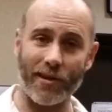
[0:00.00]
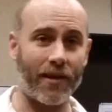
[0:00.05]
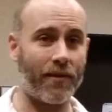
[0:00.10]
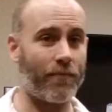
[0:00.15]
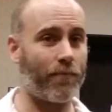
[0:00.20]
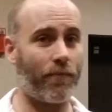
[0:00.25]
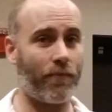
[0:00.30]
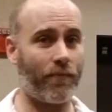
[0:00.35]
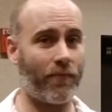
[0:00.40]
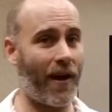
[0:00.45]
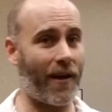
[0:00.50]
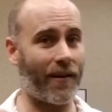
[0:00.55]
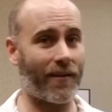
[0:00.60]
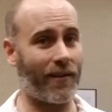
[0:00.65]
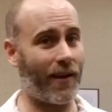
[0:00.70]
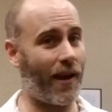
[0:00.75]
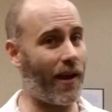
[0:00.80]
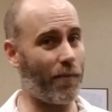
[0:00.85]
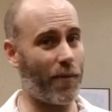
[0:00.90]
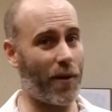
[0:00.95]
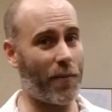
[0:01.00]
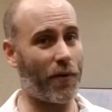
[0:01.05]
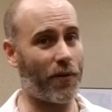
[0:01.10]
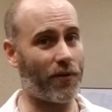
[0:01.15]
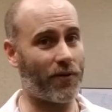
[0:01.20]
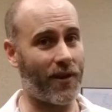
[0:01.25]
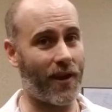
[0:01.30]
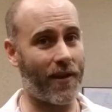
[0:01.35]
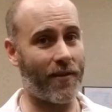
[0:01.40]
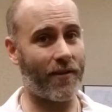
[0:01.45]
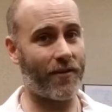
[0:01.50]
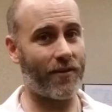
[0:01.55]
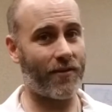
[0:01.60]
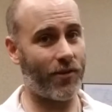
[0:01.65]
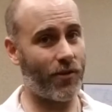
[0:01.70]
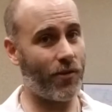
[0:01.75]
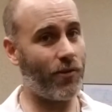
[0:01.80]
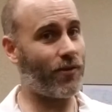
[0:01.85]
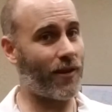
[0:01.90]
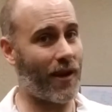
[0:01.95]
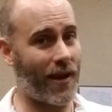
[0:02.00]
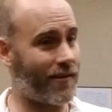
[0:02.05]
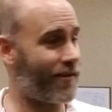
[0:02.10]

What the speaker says: In fact, a lot of people say they're two sides